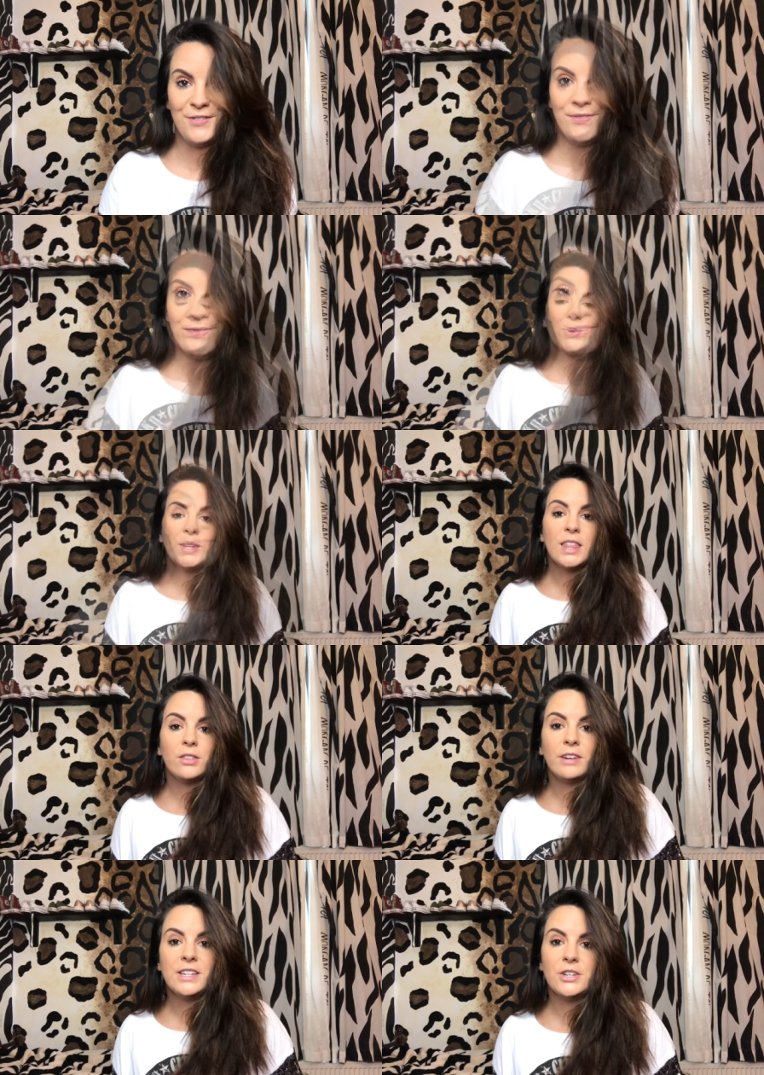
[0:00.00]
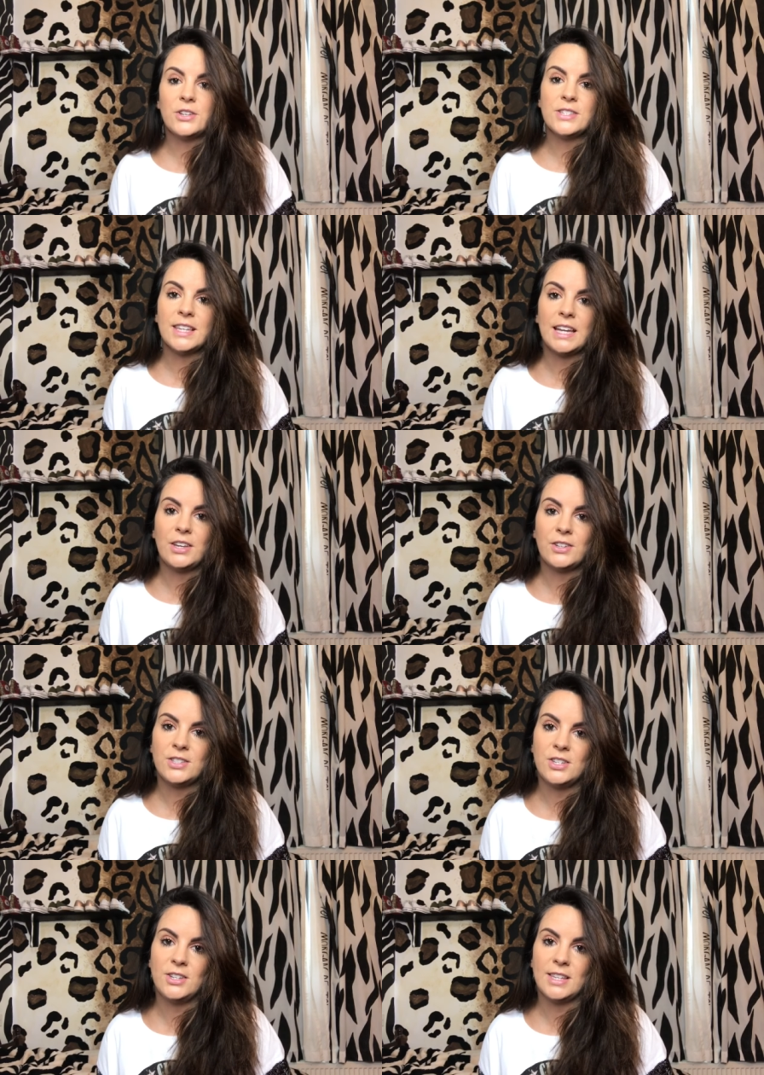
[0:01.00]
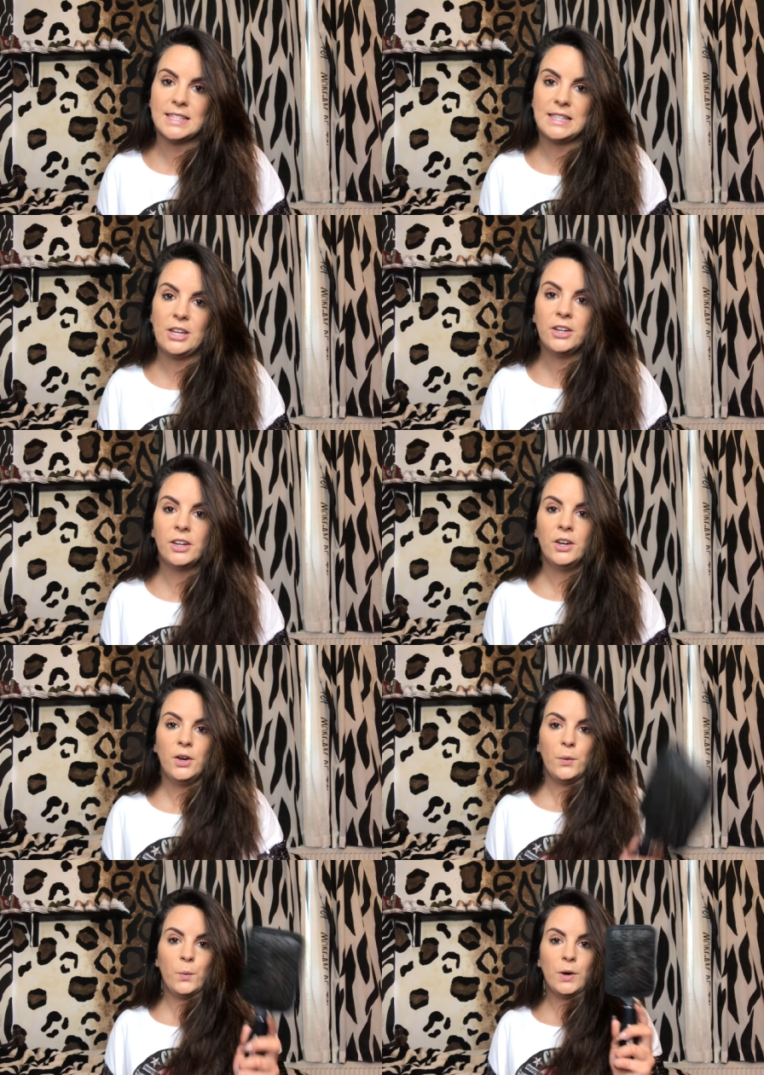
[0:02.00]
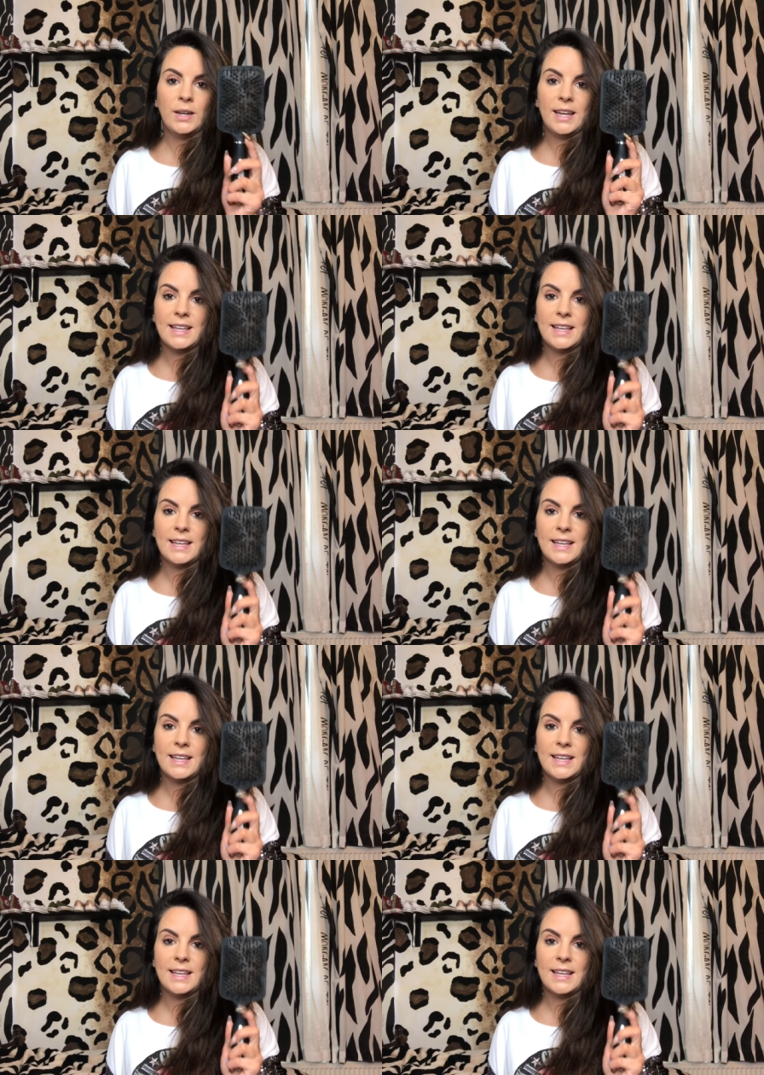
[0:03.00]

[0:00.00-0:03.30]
There's only 3 tools that I use to do this look. One